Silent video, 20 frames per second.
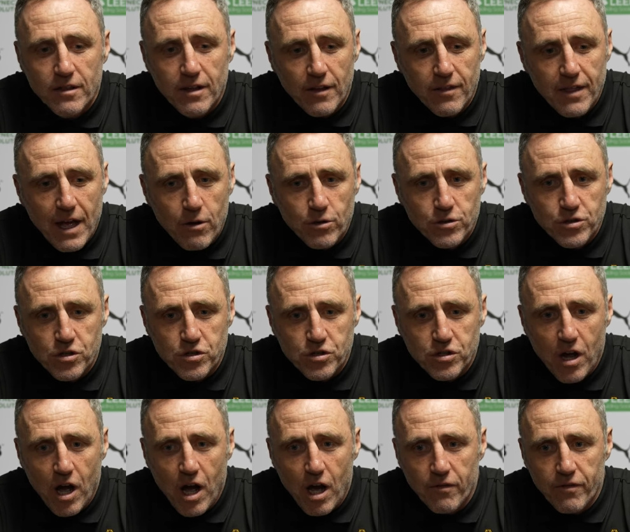that was the
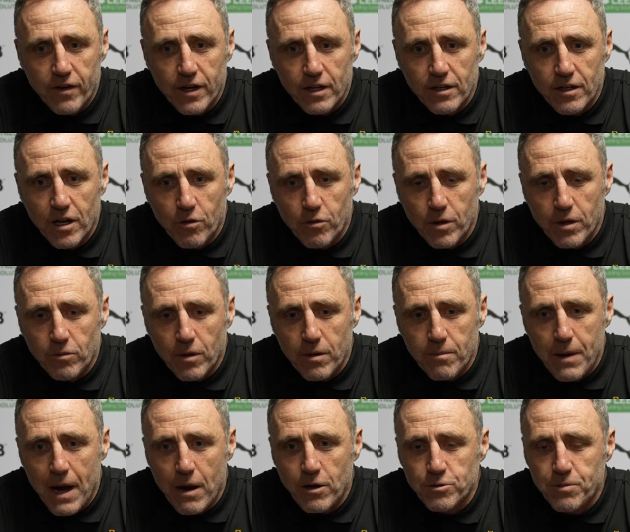start of it. Now we
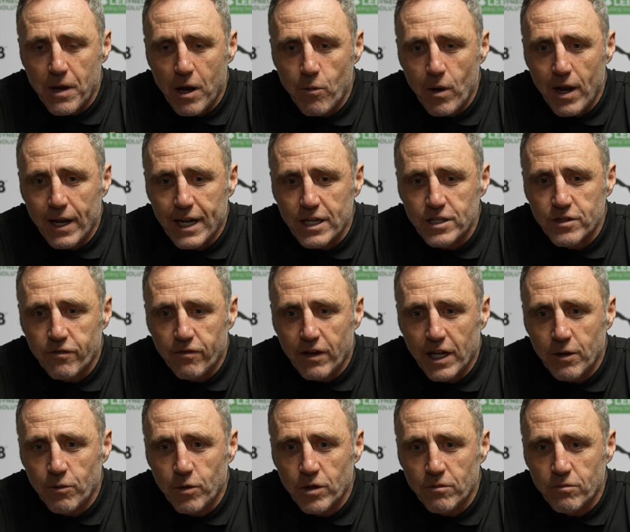bounced back well against
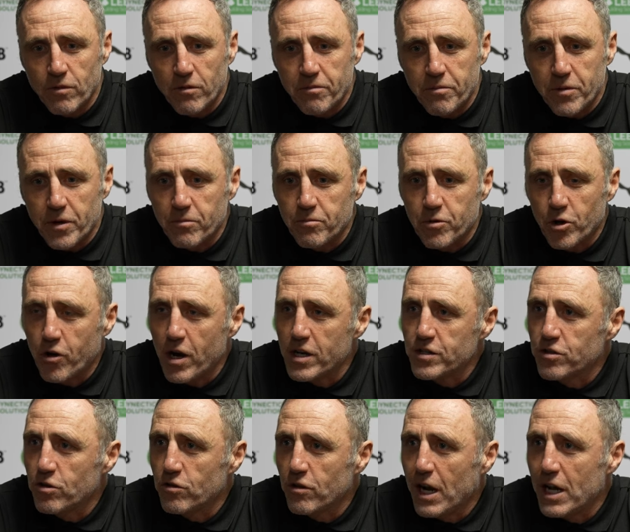Fleetwood, and we've
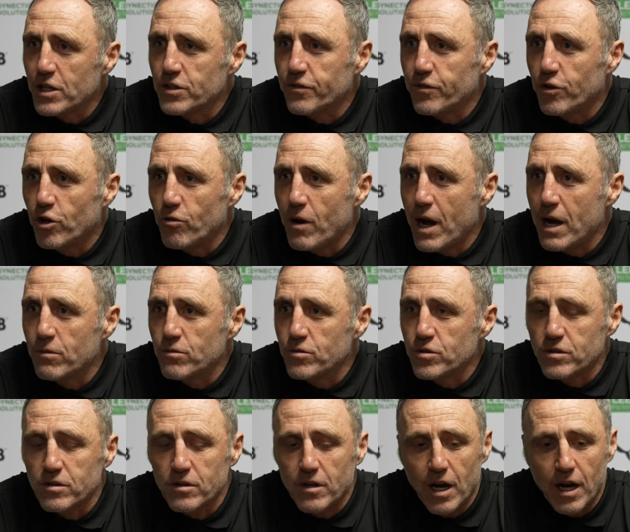progressed through the last four
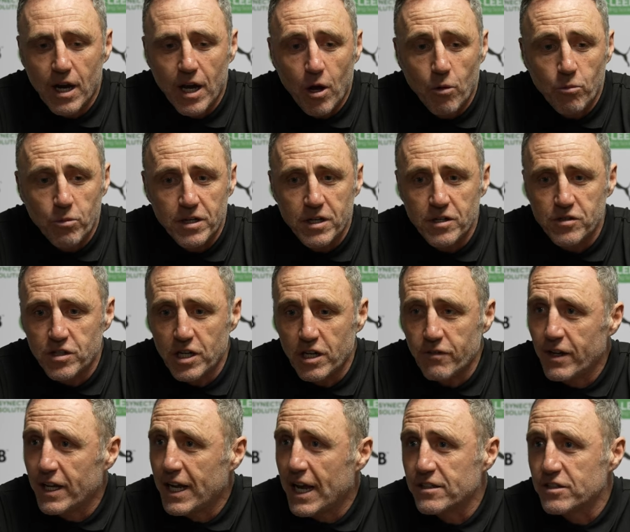rounds, and we
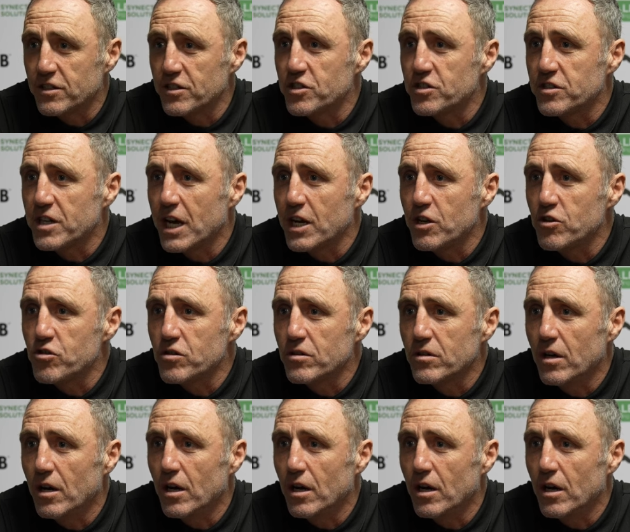deserve to get to this stage.